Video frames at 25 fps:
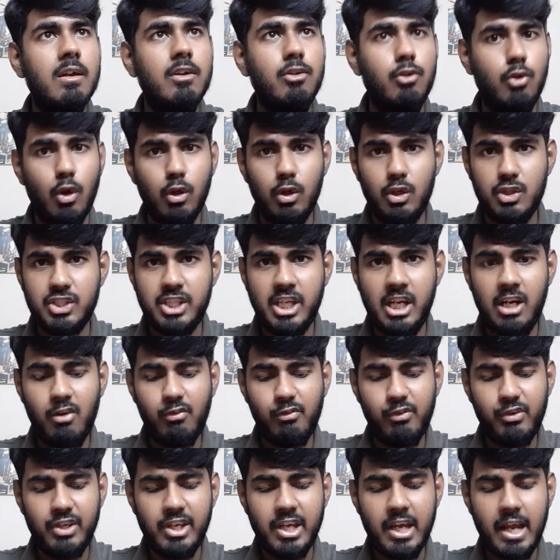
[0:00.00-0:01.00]
$sign
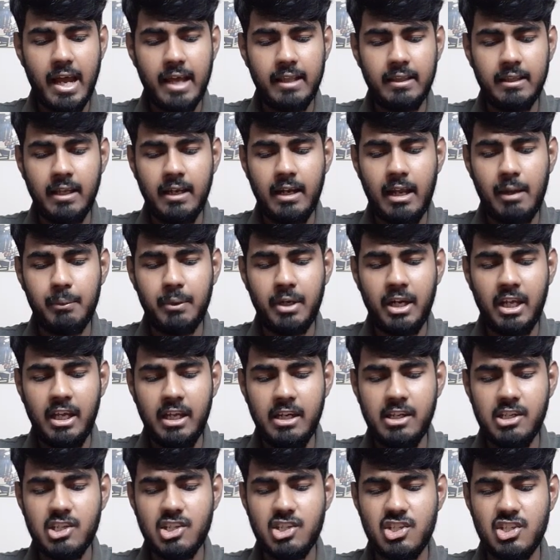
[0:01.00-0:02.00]
over here, and then I'm gonna
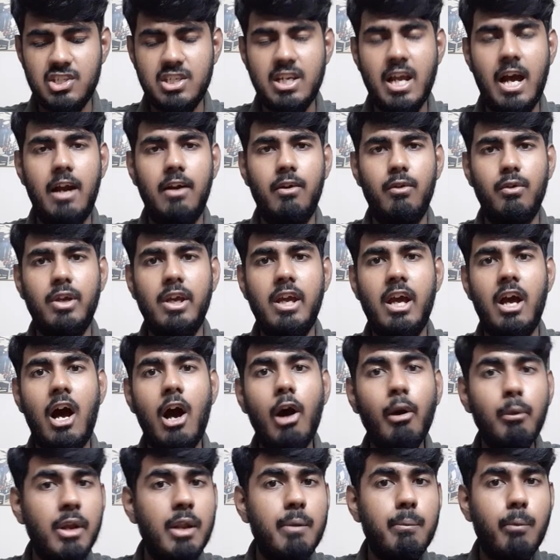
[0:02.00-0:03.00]
hit star. Okay,
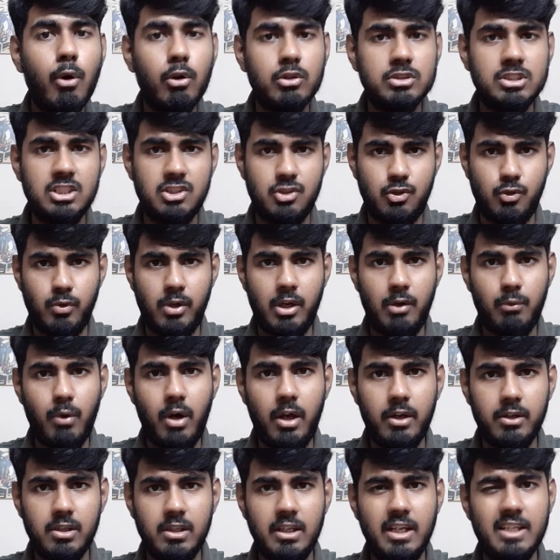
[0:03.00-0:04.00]
how many boxes do I
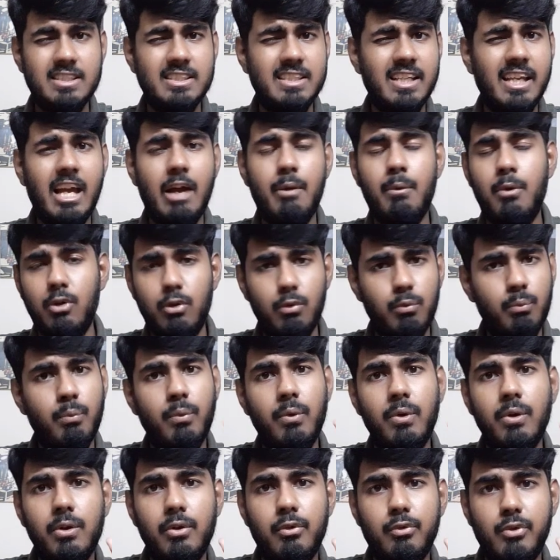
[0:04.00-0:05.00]
want? Let's say I want to
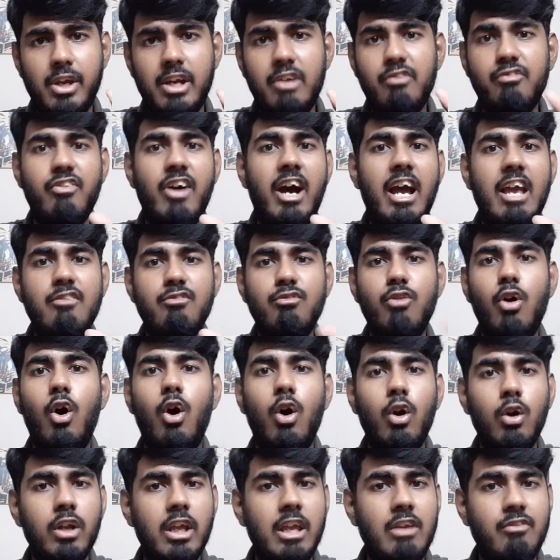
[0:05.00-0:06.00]
create 5
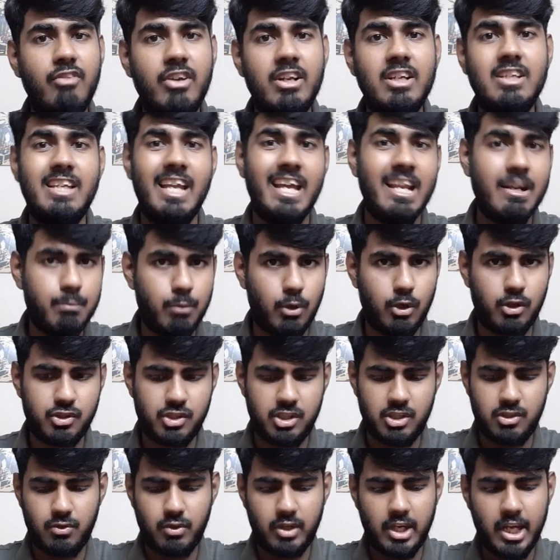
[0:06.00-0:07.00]
or even 10
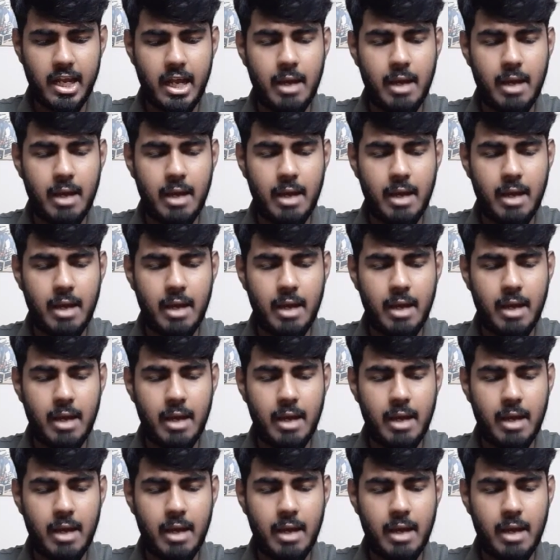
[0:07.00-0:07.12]
boxes. Okay,